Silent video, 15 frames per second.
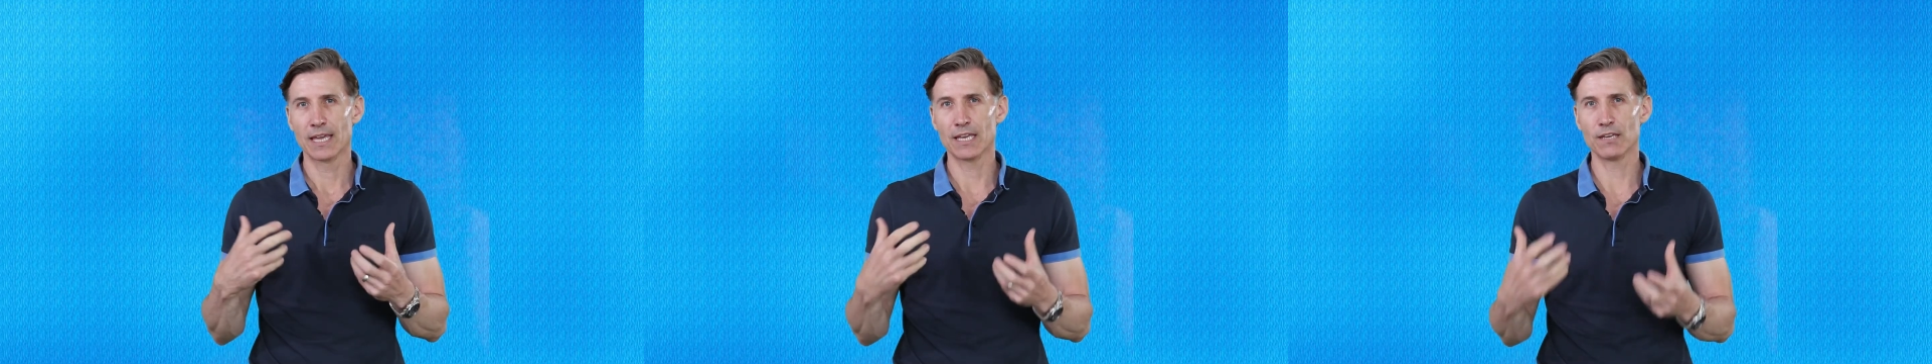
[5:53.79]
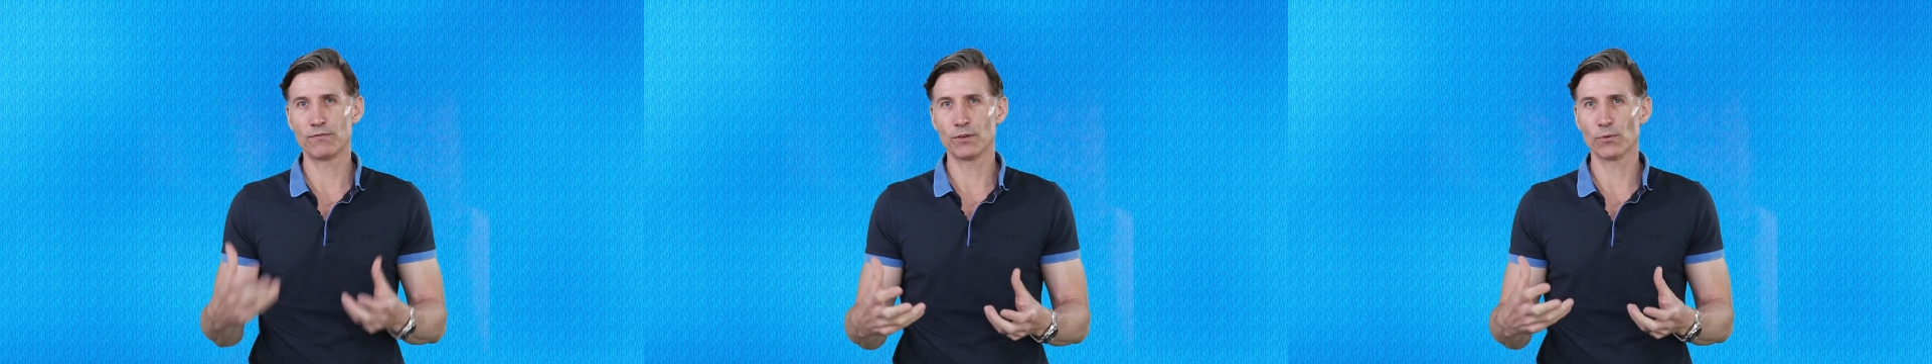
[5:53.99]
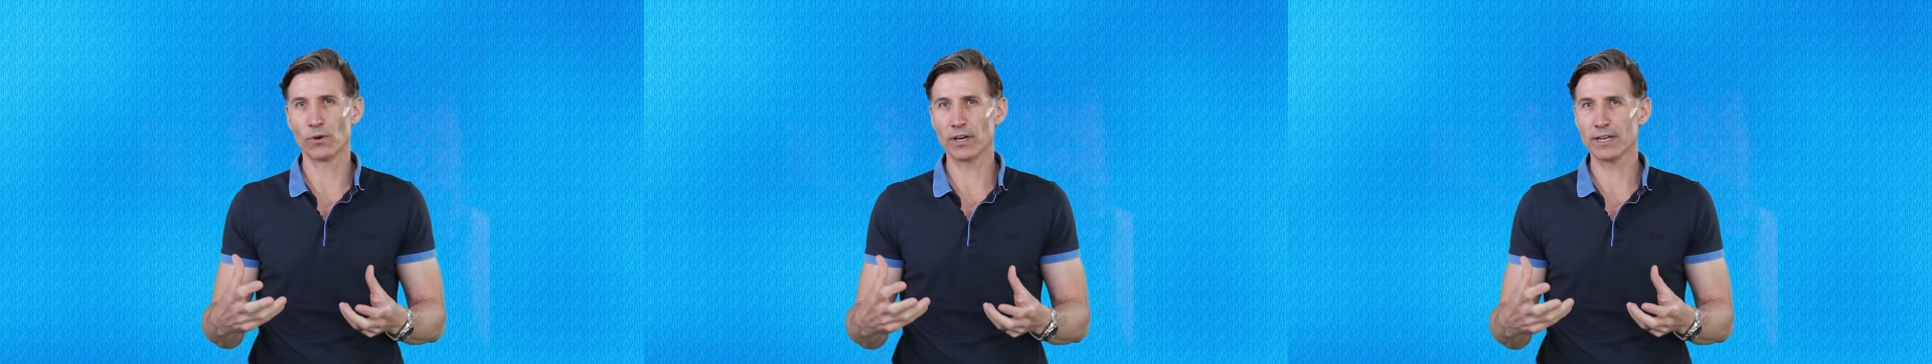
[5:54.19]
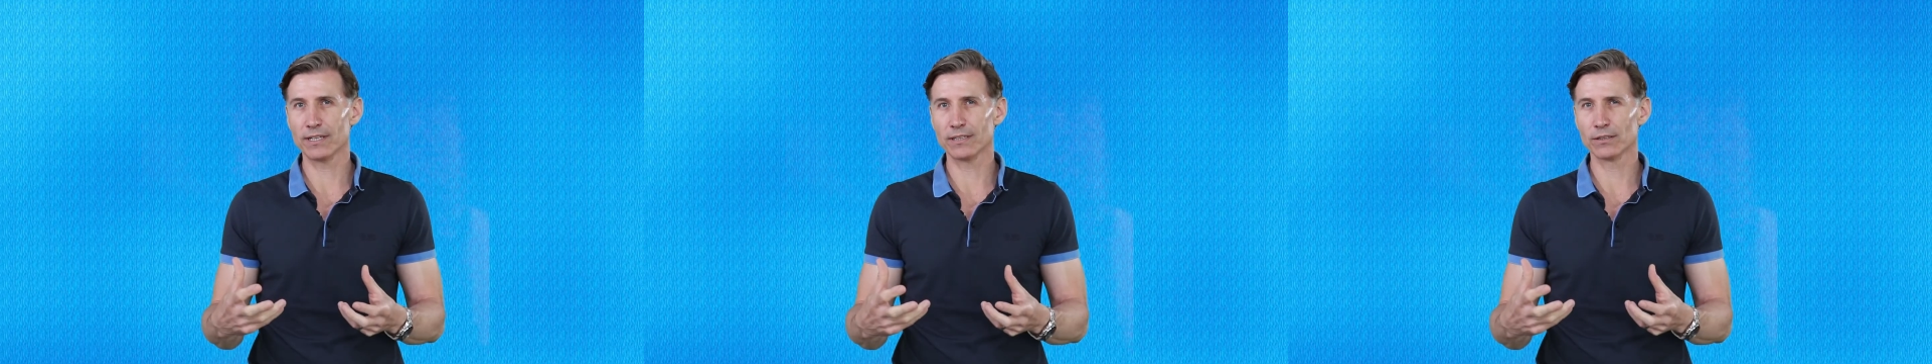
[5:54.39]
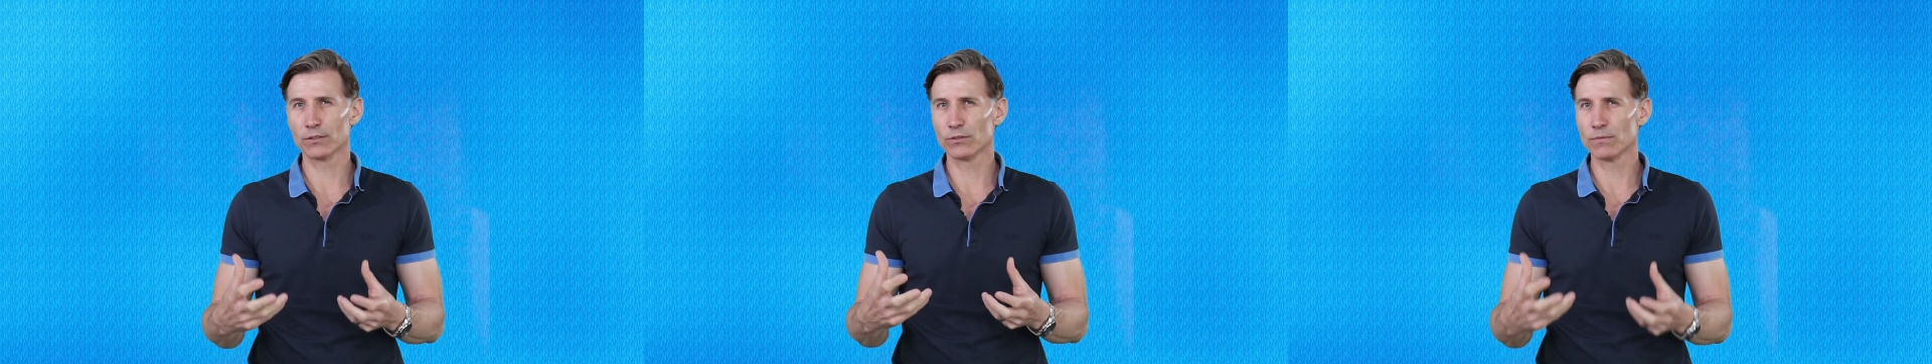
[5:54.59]
If you want
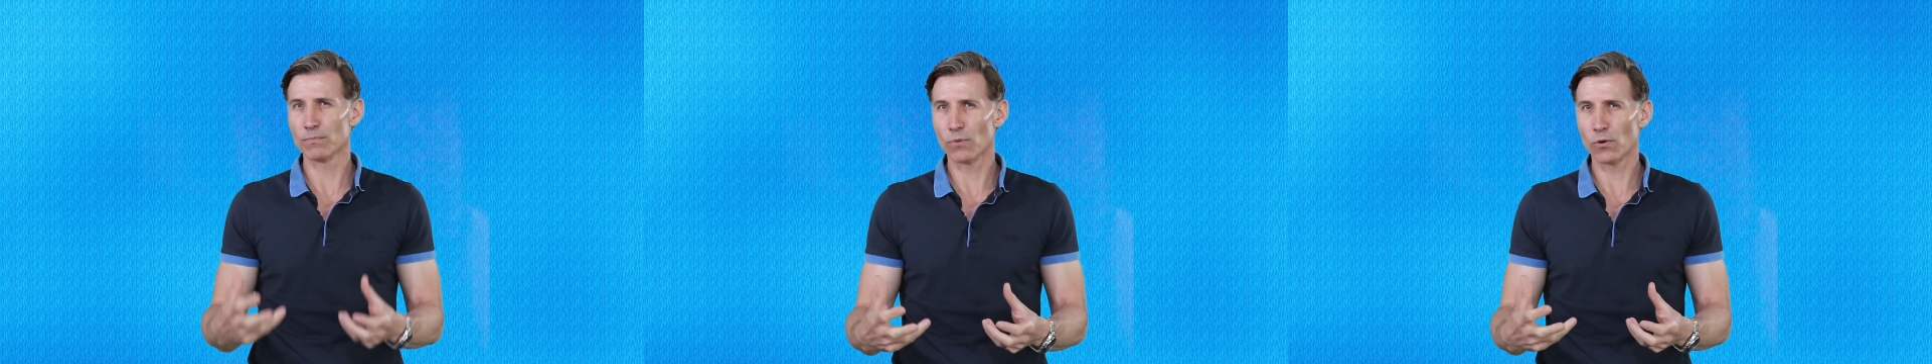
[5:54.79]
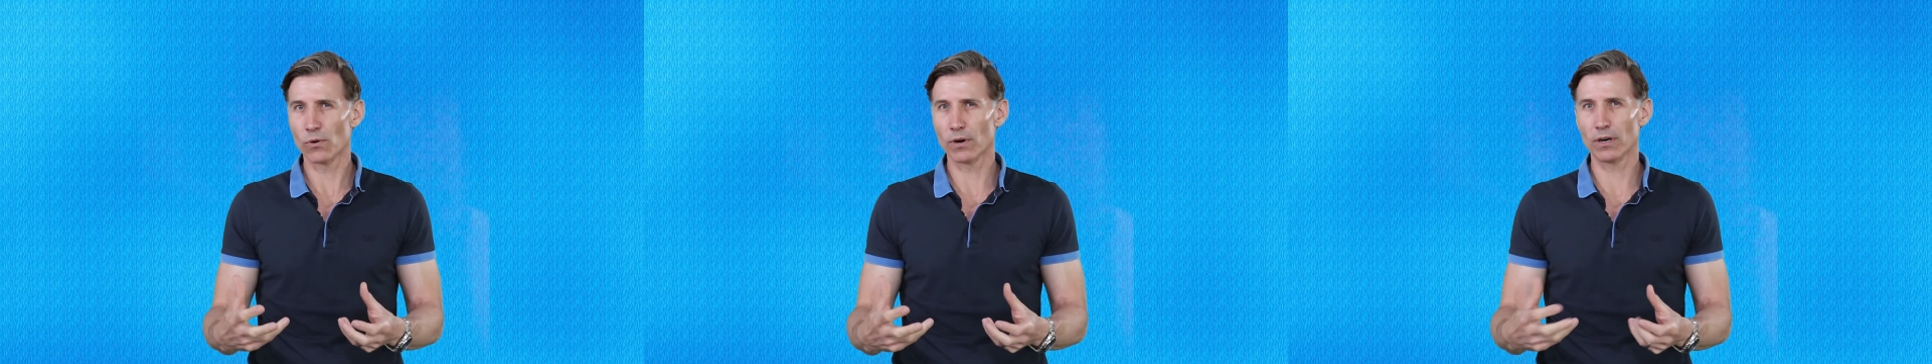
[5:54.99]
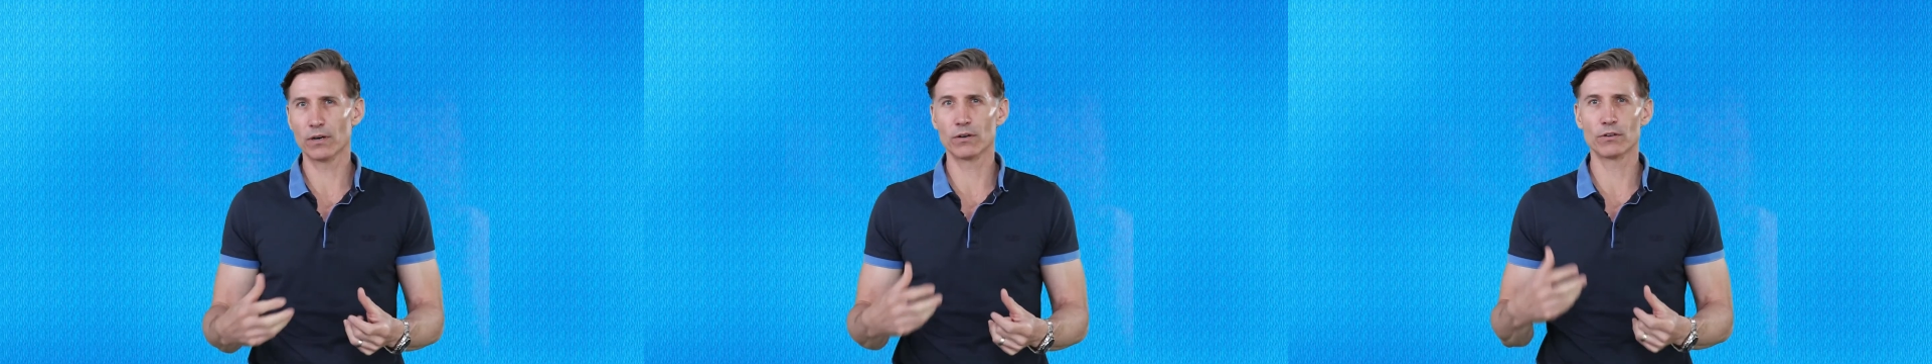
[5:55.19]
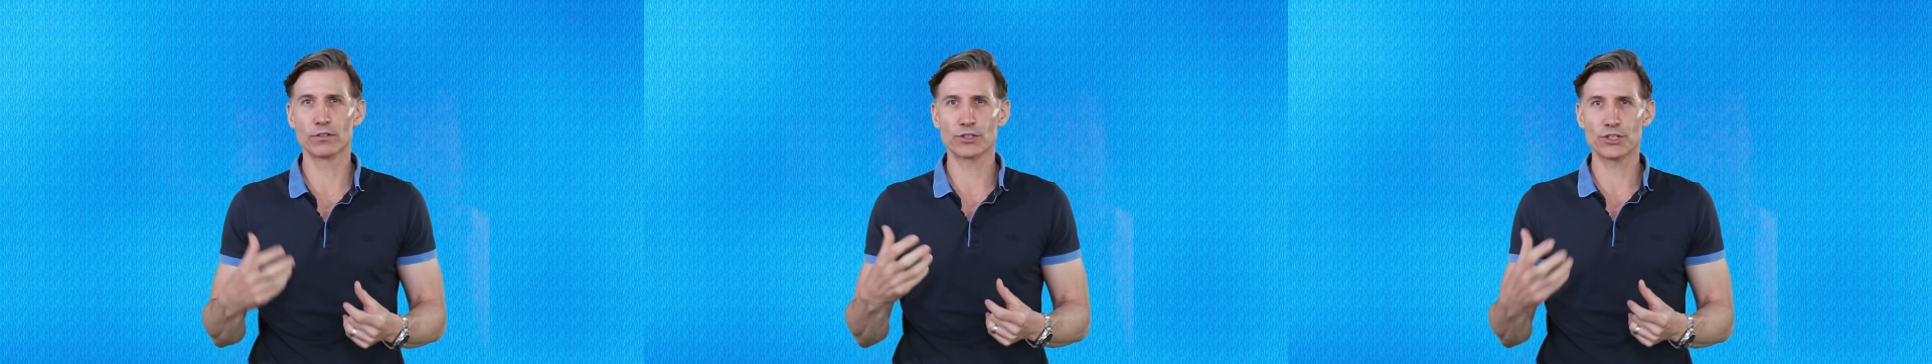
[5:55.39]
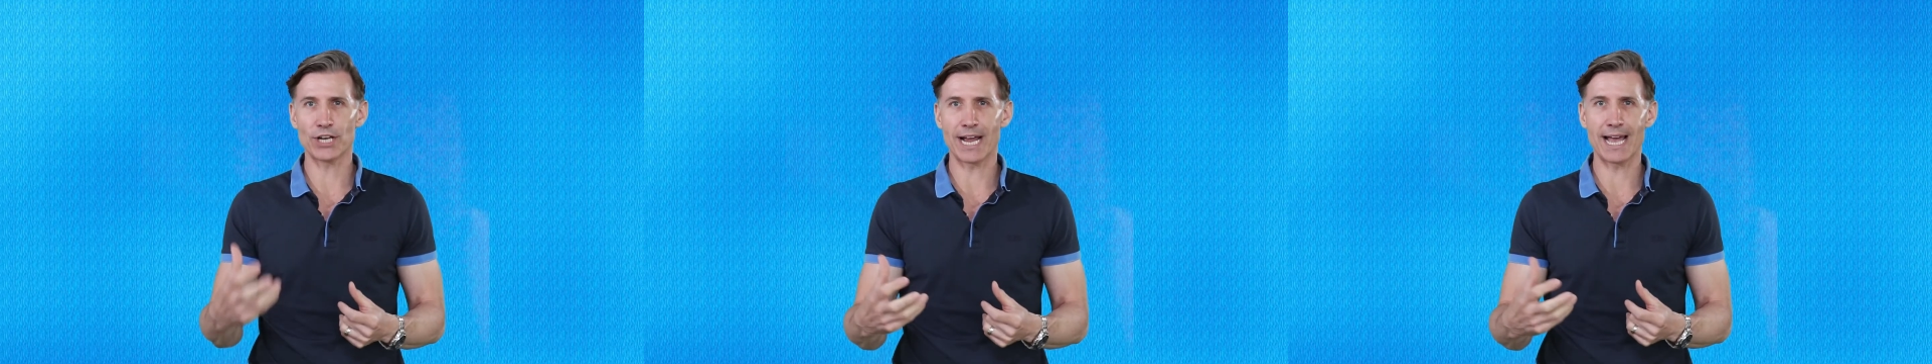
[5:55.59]
to learn more or
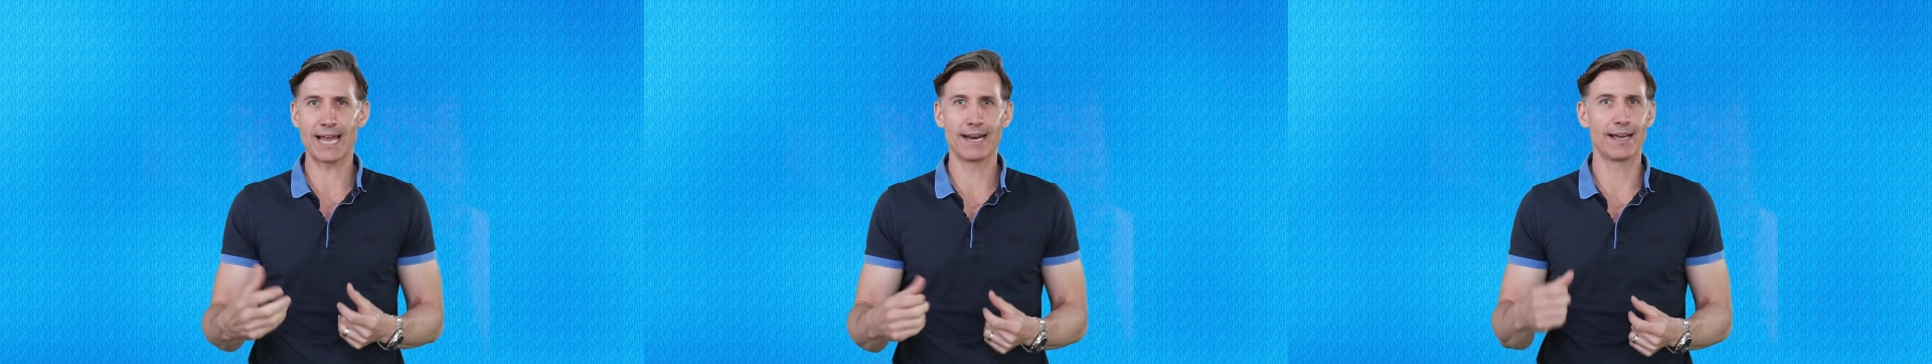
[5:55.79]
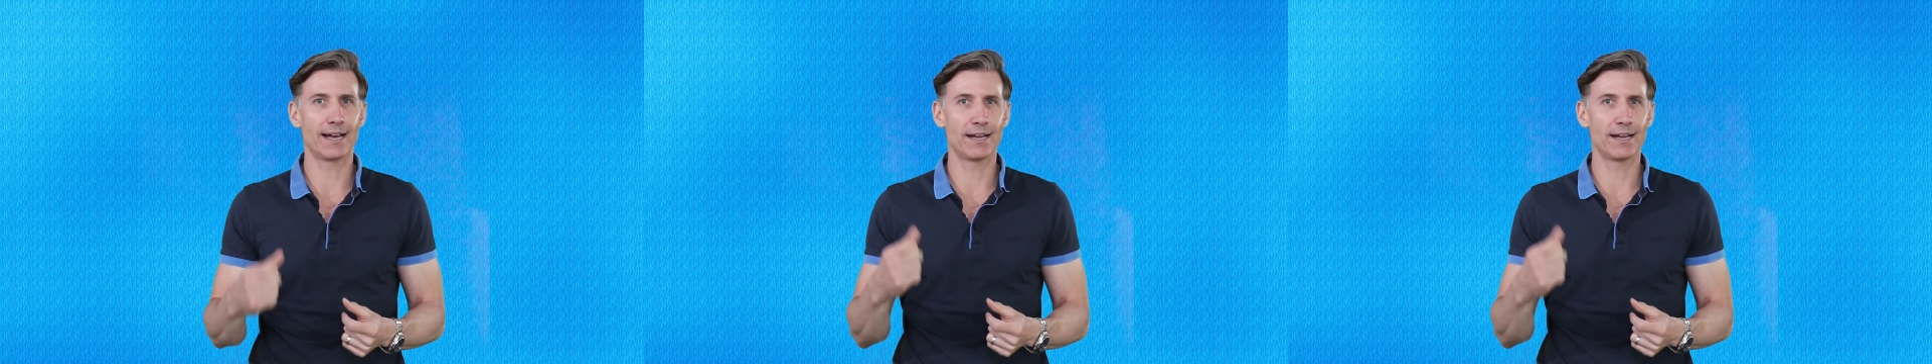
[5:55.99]
chat,